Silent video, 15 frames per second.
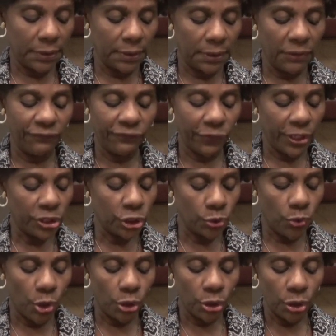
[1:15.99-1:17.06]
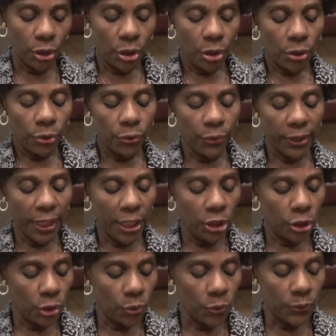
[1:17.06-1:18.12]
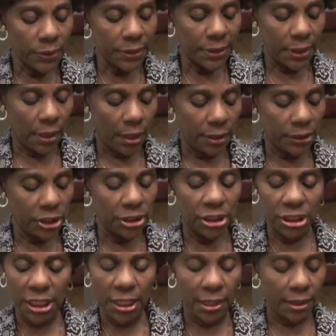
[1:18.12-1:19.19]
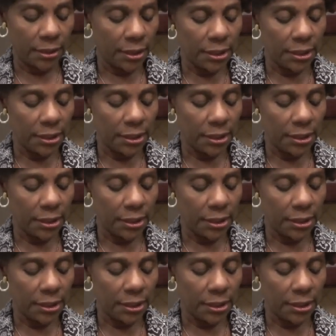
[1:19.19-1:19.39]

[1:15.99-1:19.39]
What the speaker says: the fresh one, you can use the gel.